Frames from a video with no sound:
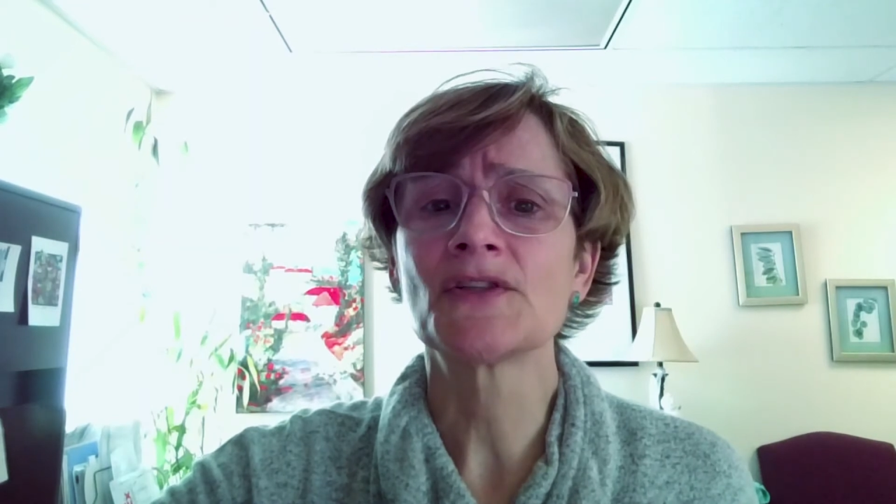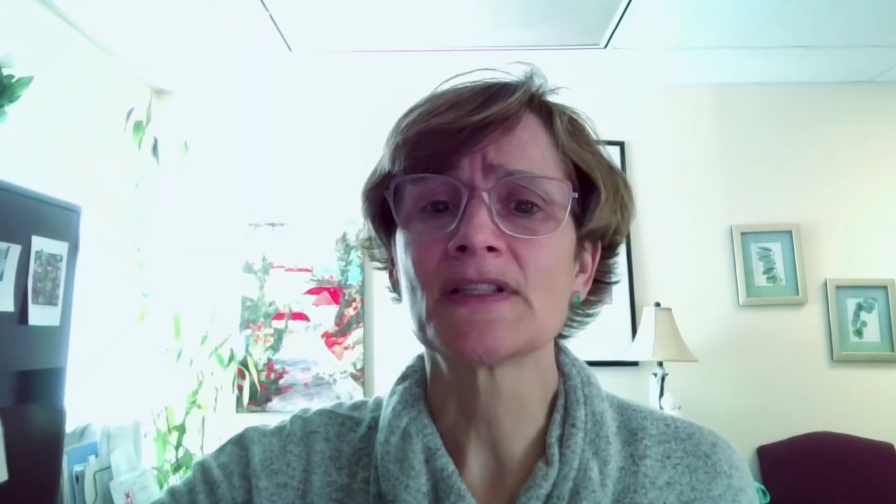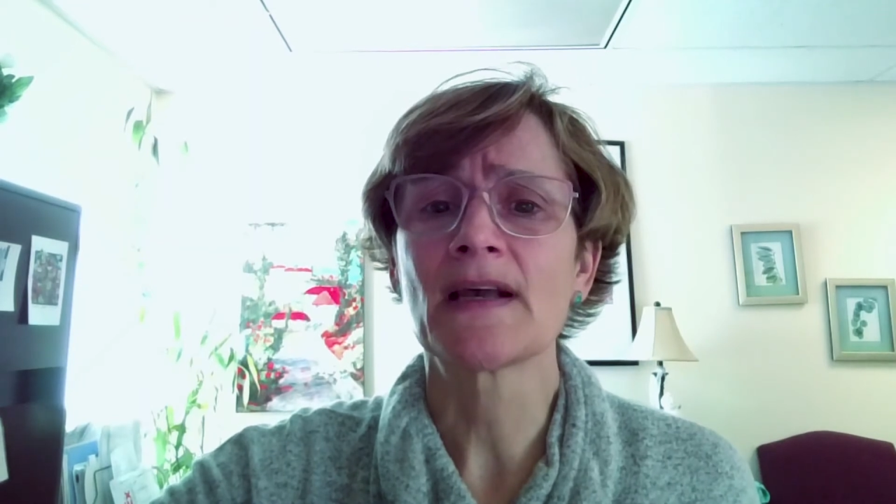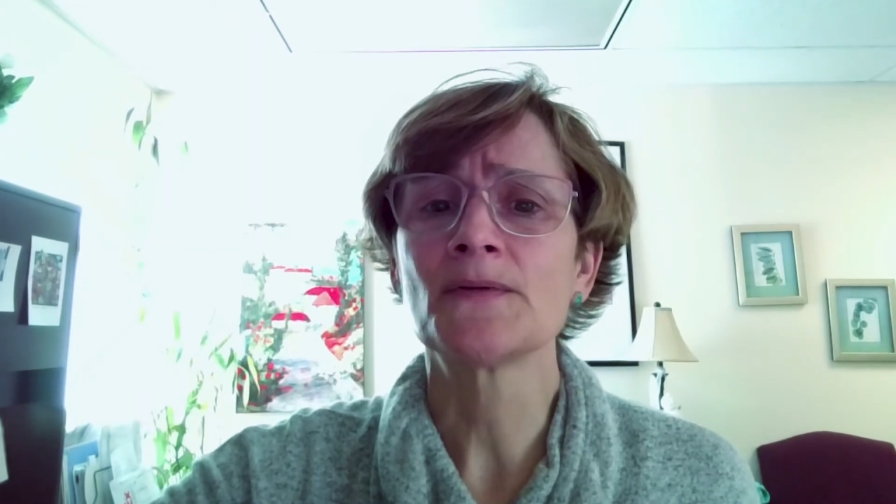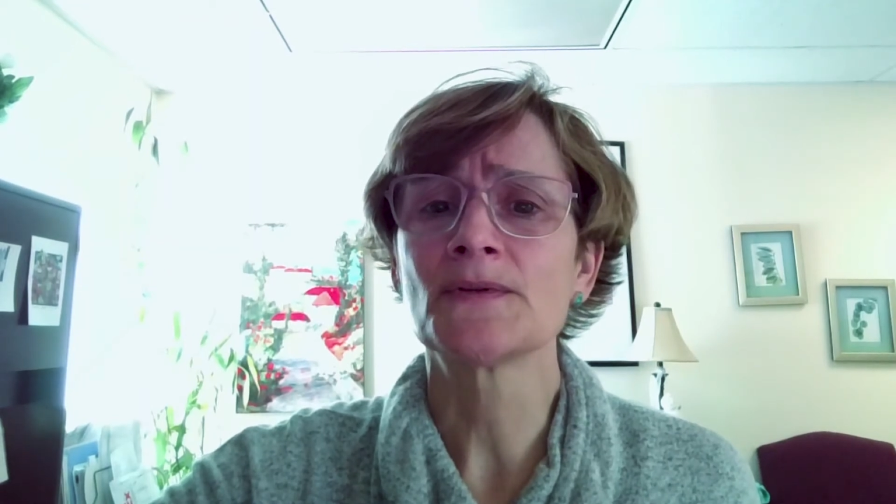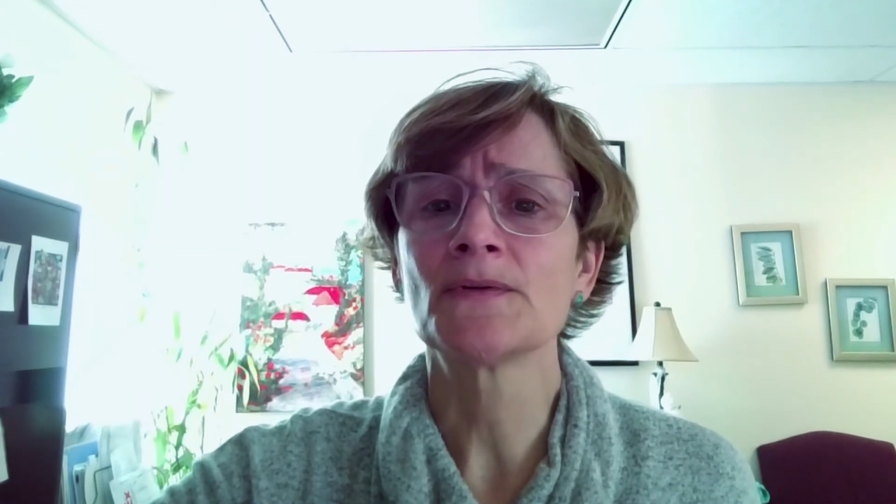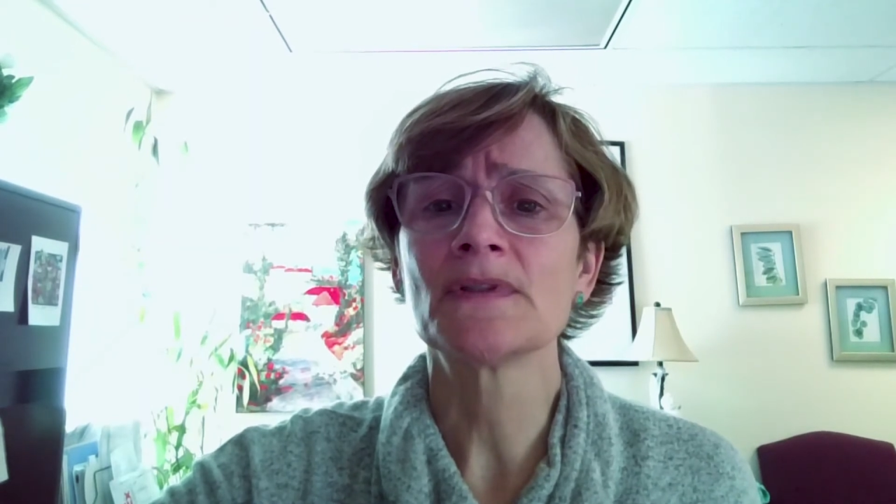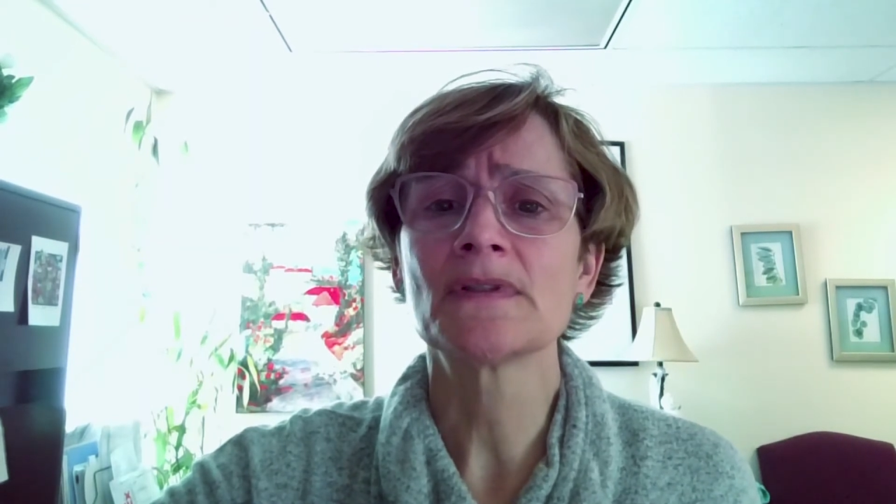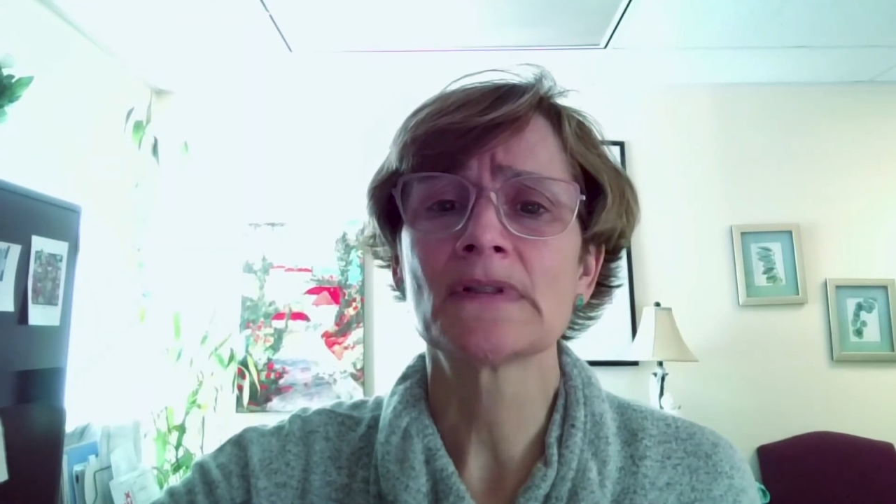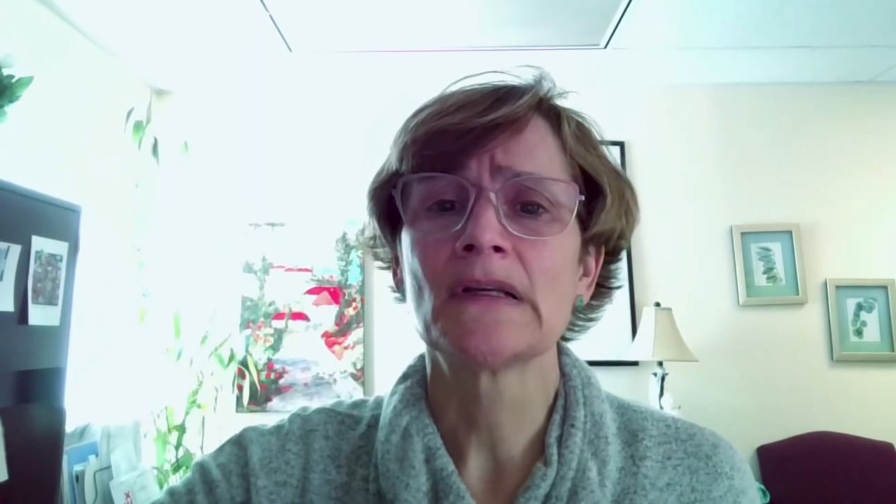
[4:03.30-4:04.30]
as
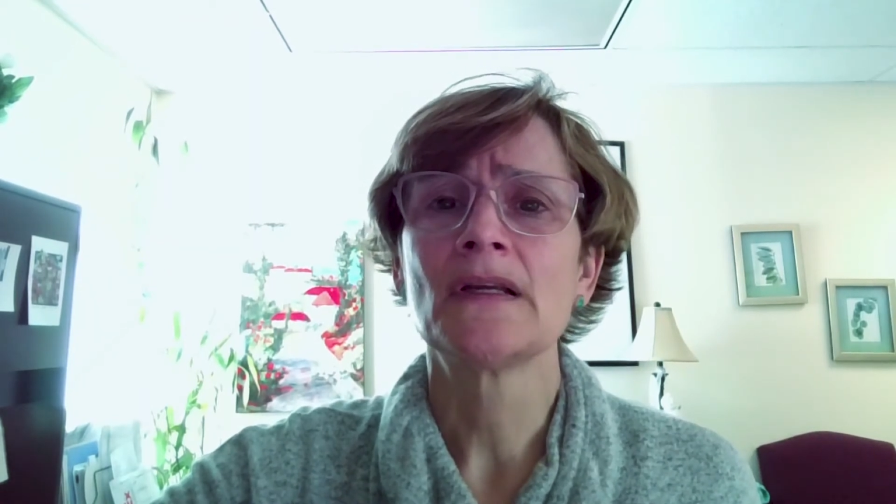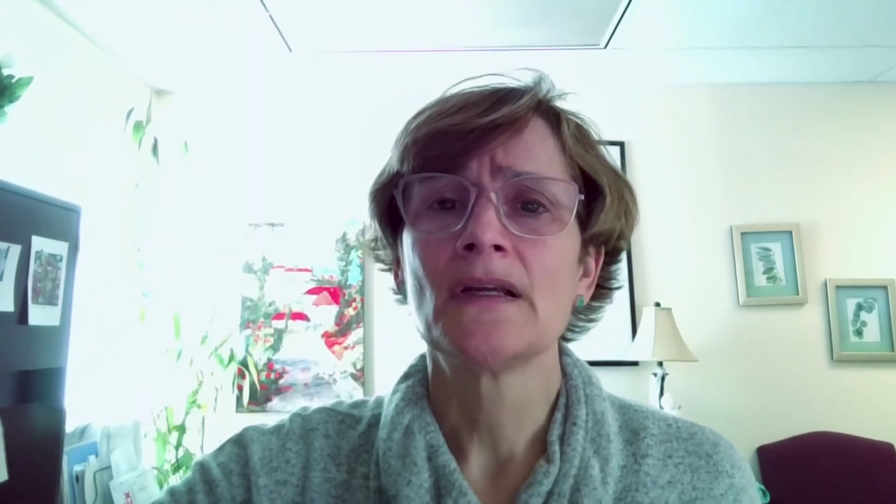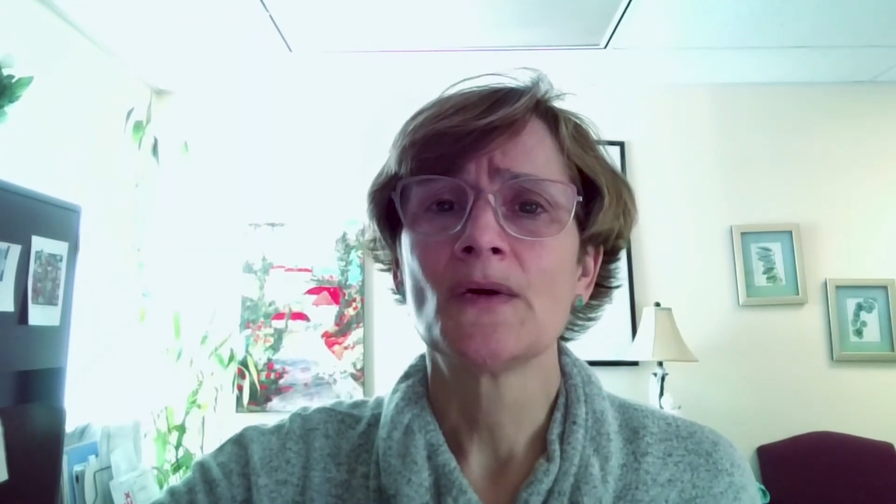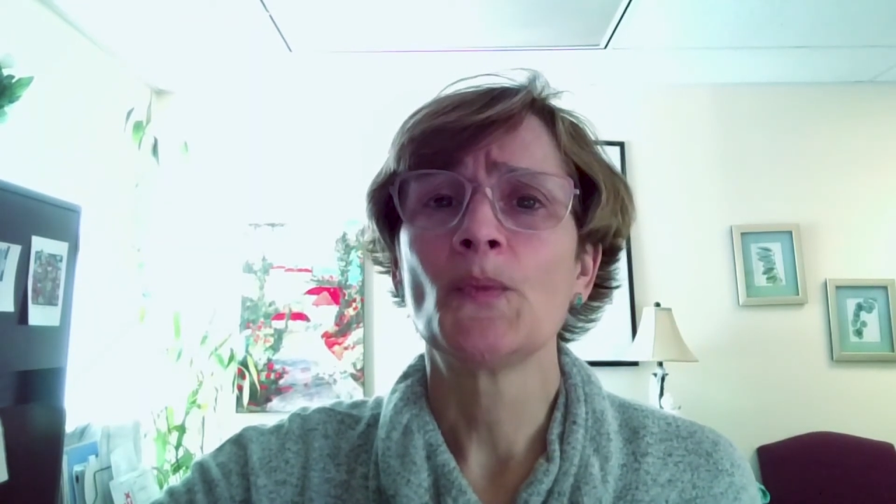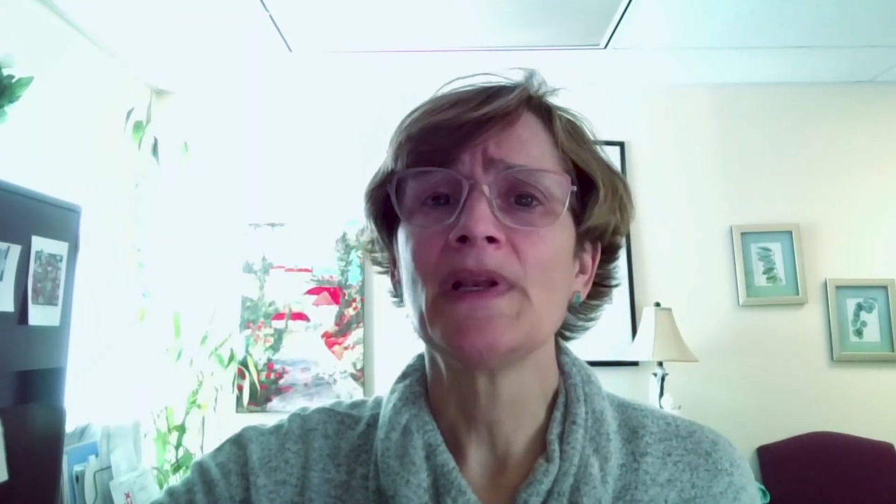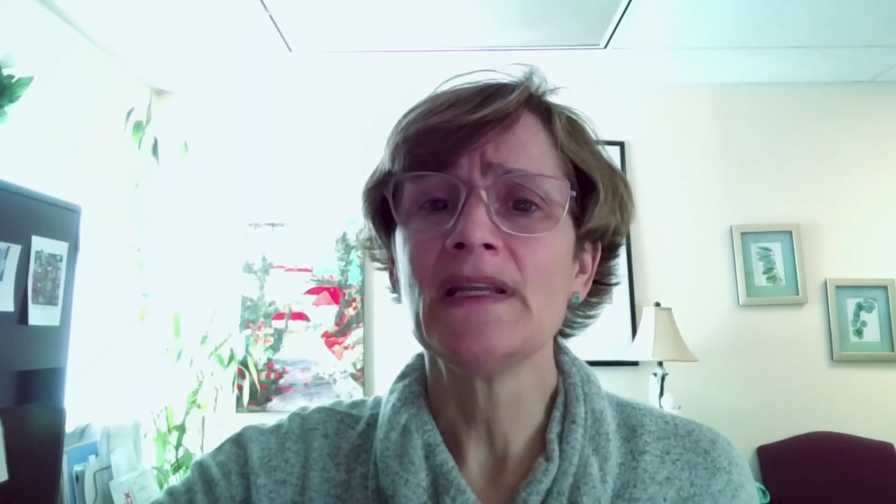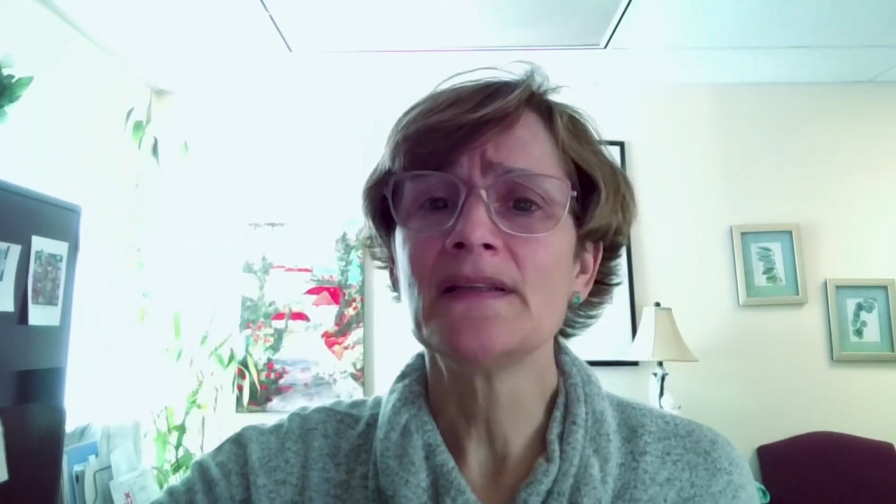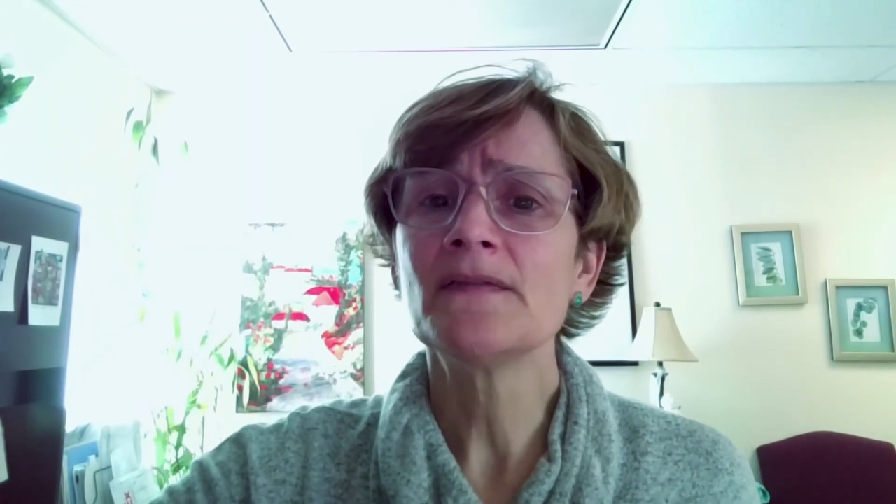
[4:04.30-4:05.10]
outdoors. We need